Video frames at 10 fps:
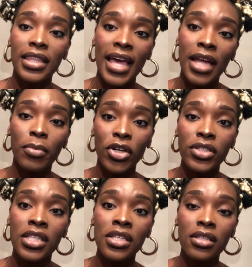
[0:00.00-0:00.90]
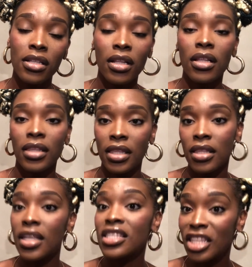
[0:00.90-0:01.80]
that person
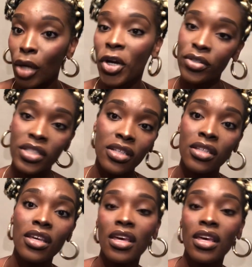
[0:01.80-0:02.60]
is their person.